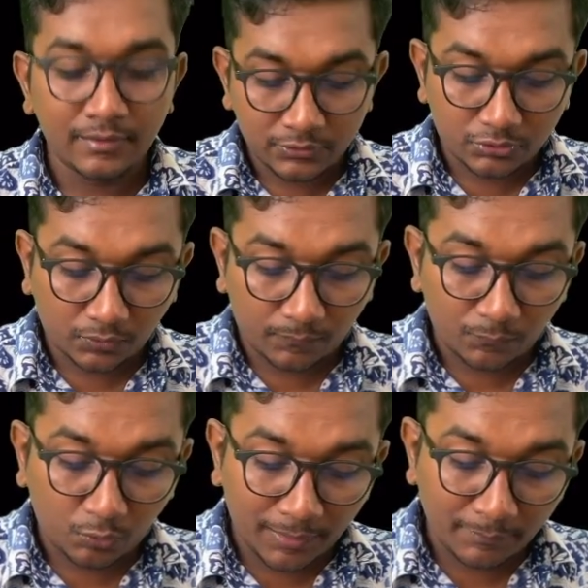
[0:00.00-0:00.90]
So
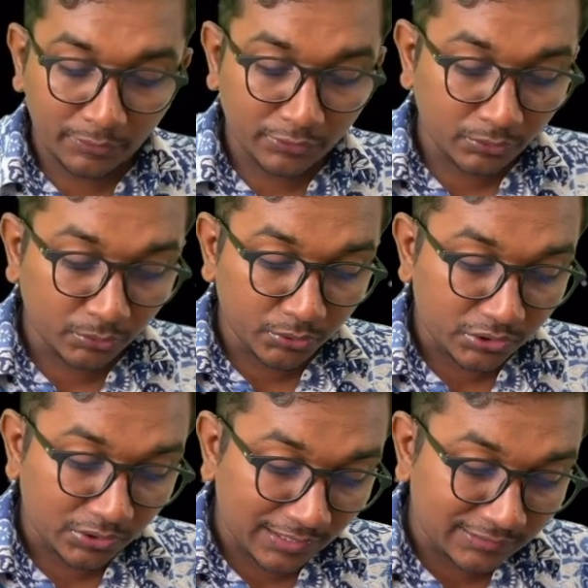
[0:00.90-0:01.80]
what I'm going to do
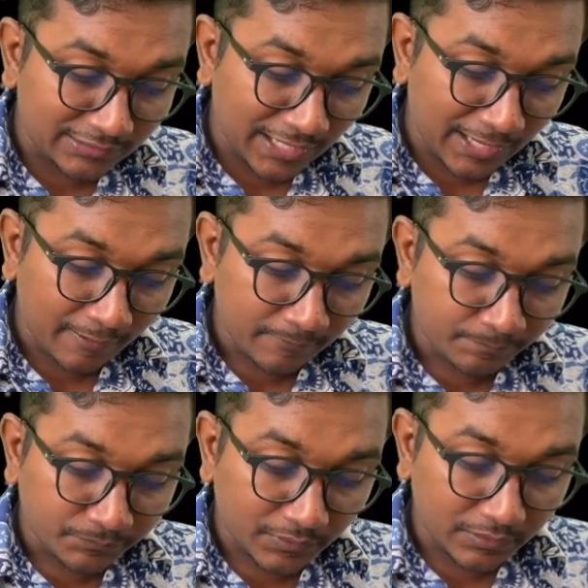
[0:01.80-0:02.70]
is, let's say
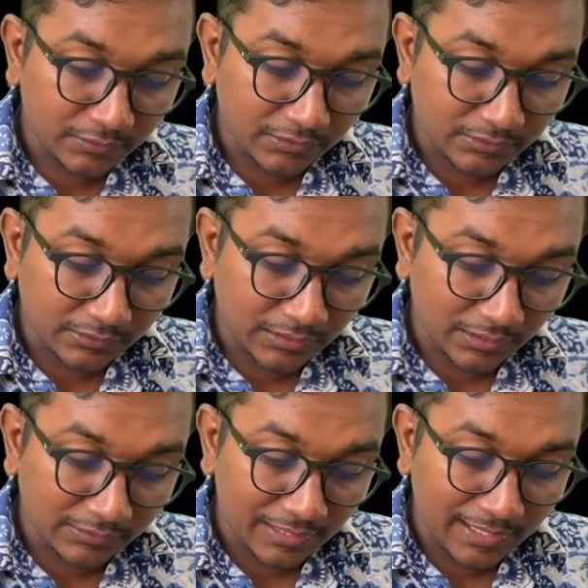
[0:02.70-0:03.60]
this here
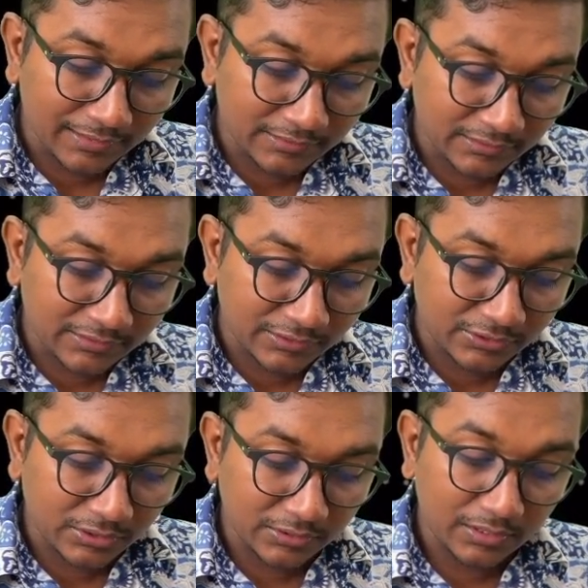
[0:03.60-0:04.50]
the radius is this,